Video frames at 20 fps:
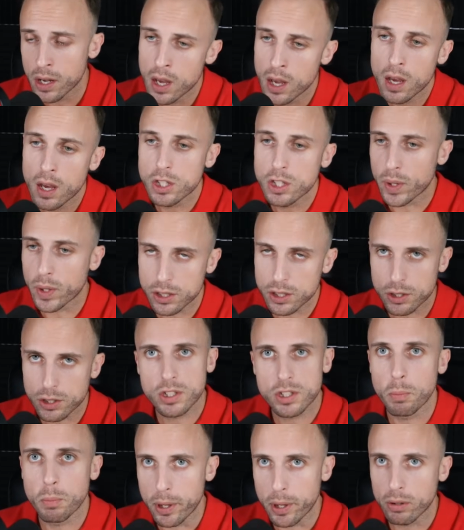so we can start
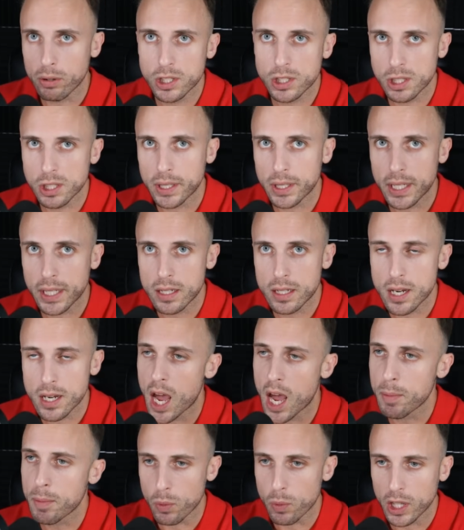to build some lead
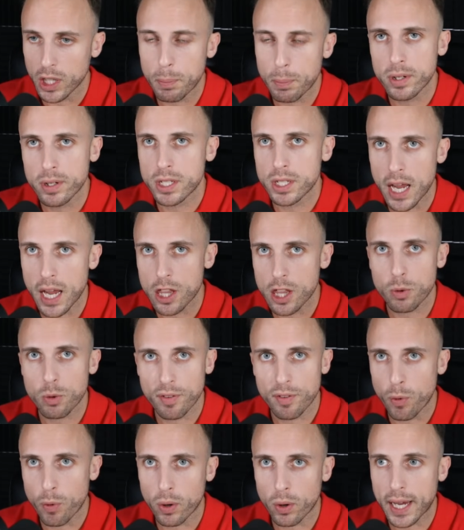time and really put together a
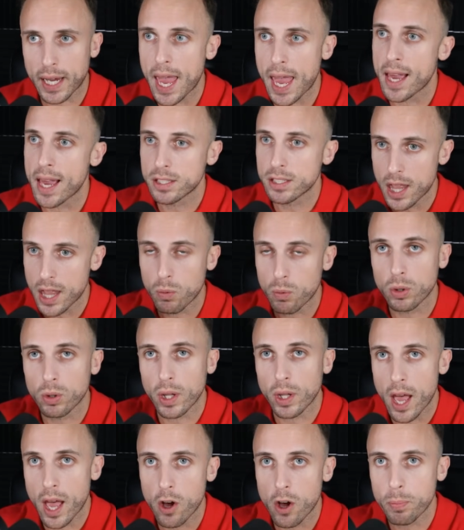forecast that will
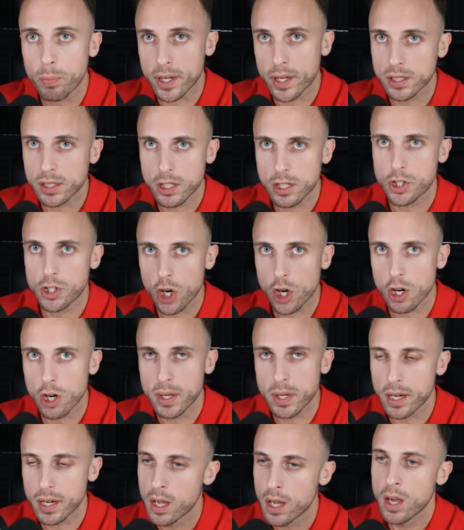help us
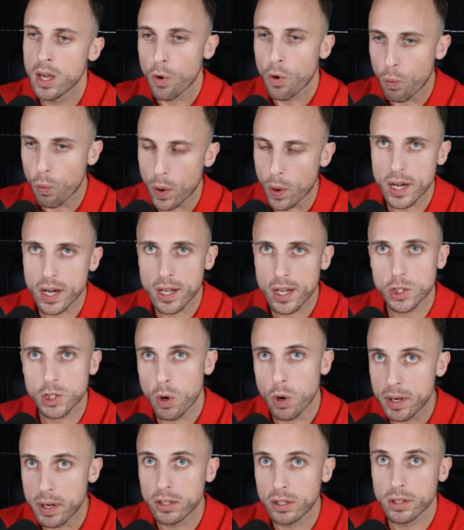determine what it is
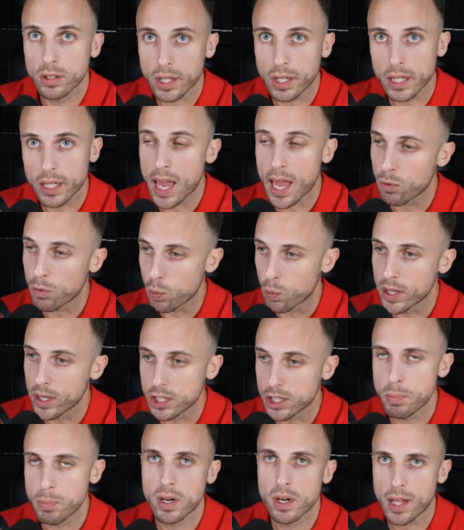we'll be looking at
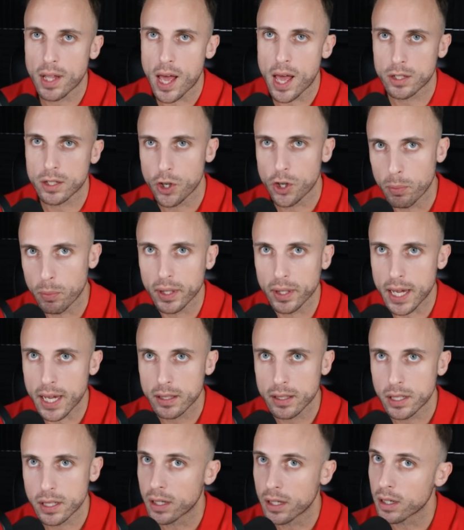once middle October
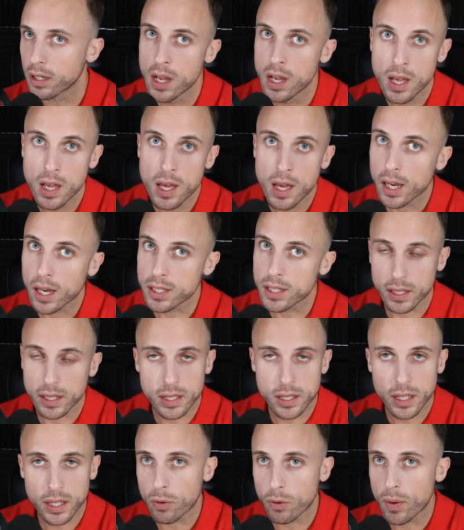gets here. Because I can
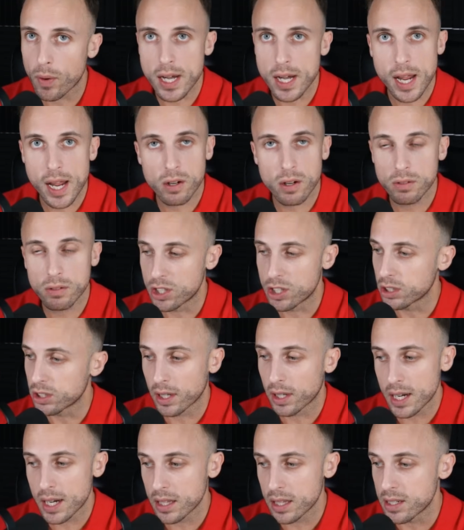tell you right now, just
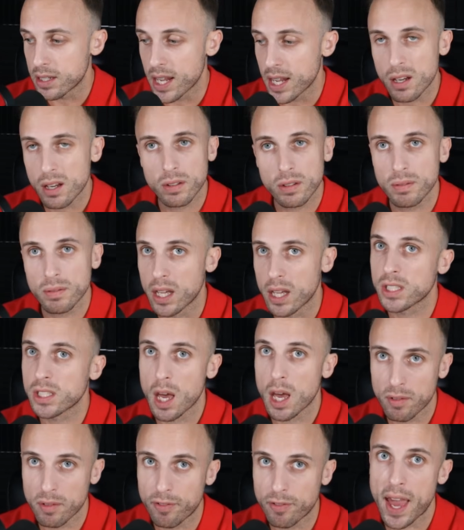looking at the date, it's
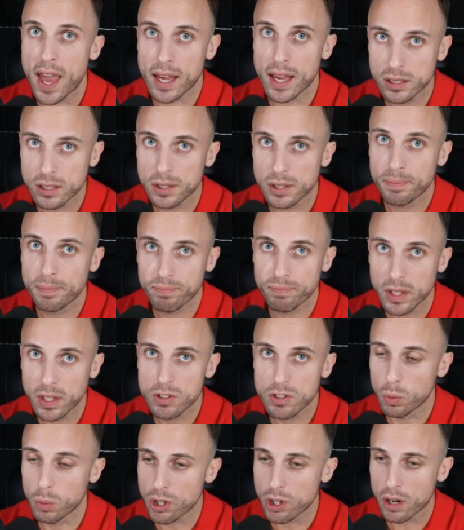coming fast.
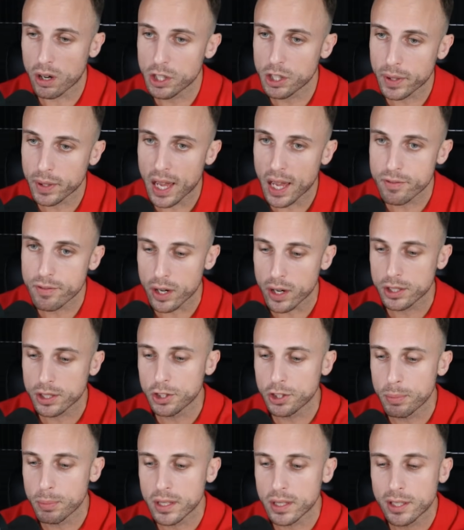So we'll talk to you again very
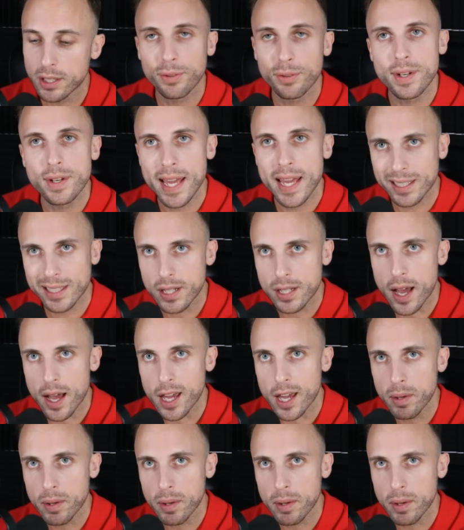soon. But until next time,